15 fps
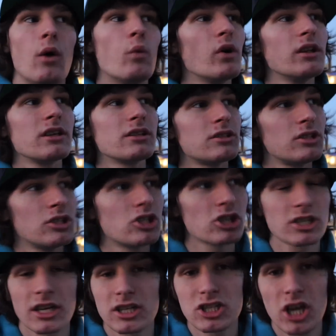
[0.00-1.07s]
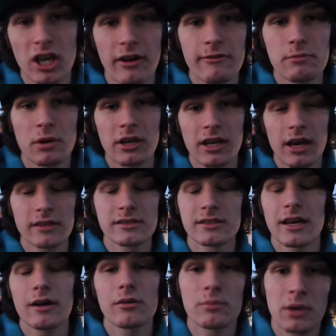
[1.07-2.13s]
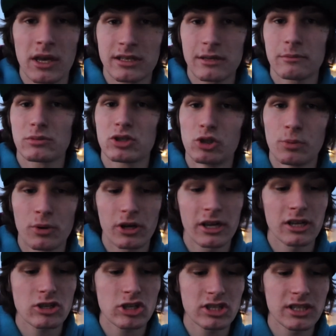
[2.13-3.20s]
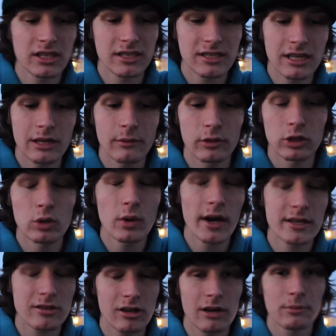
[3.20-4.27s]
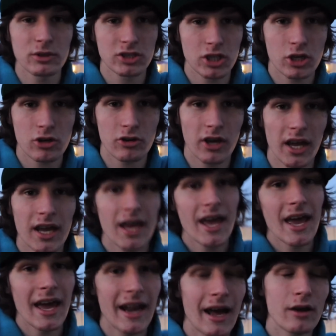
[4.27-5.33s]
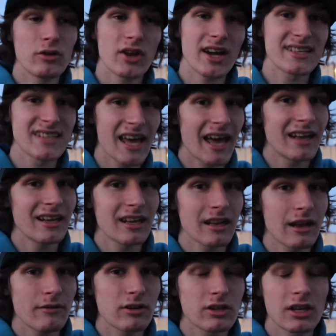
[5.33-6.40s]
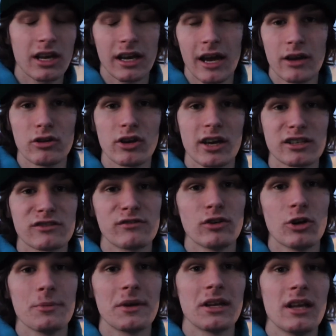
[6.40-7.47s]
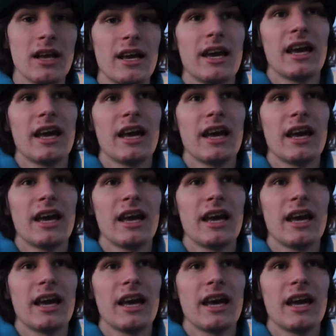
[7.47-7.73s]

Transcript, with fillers: willing to just like check everybody else's out because I'm super interested in seeing what you guys are able to create and how you guys edit and everything and how you guys film and,